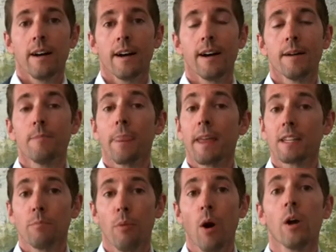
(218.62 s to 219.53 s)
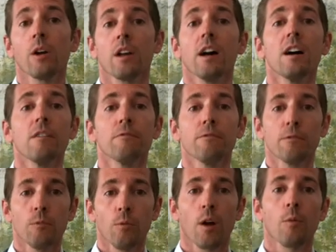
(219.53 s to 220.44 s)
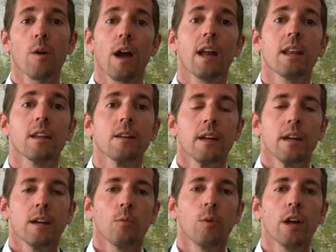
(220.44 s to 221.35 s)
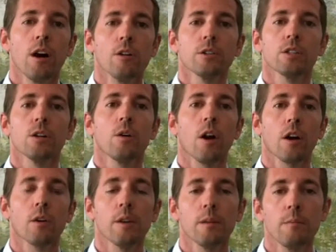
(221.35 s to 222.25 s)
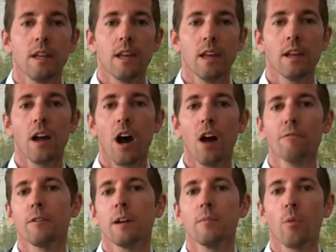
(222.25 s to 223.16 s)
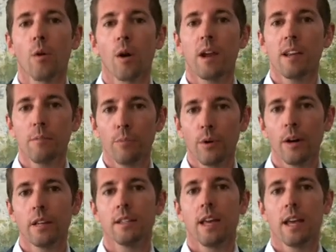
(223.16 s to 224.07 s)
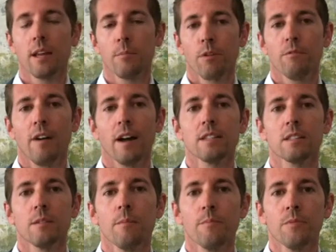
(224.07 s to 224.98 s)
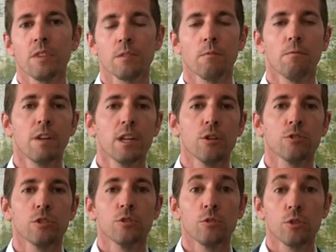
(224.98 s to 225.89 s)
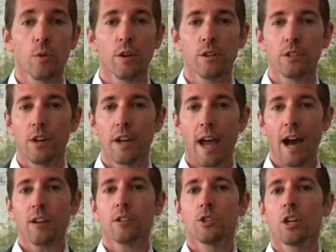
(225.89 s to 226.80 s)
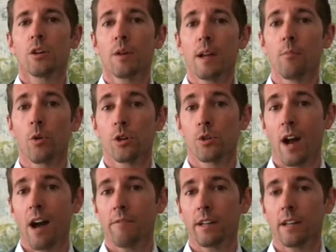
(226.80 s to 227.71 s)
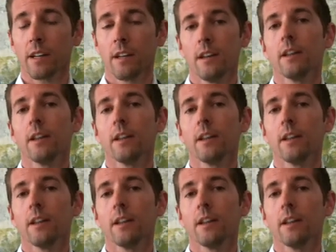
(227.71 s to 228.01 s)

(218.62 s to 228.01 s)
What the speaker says: As a part of where we're headed, we also are going to begin offering more input and provide some videos and tutorials on how to generate more traffic,